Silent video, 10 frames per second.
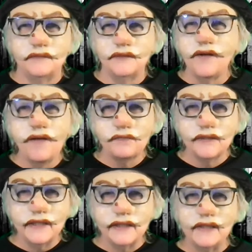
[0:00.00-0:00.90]
They're all
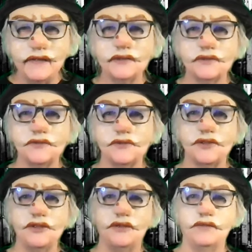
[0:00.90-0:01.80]
playing characters
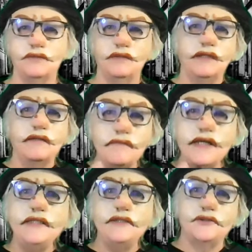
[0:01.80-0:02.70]
too.
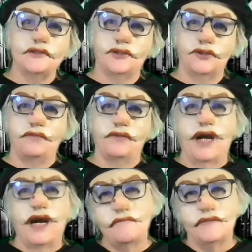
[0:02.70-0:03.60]
Mine is just super
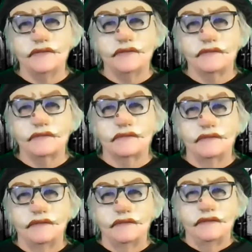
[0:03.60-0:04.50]
obvious.
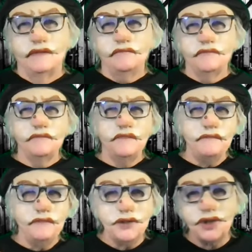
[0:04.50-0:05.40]
But when
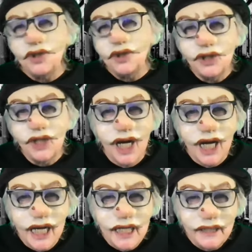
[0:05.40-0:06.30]
people turn
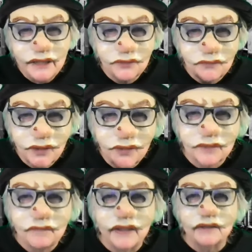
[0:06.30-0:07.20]
on the
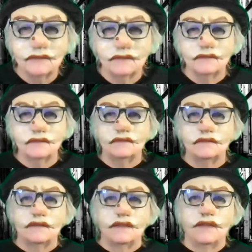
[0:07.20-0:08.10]
record button
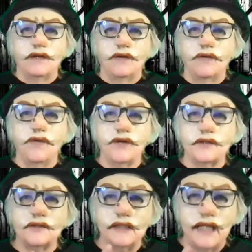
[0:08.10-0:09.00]

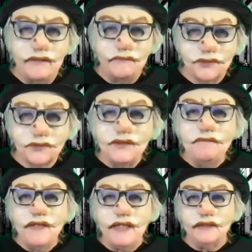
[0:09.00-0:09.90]
or the live
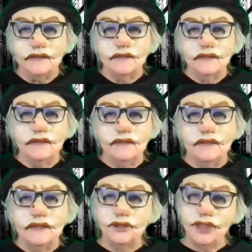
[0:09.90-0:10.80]
stream button,
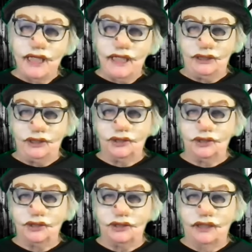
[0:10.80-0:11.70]
they change.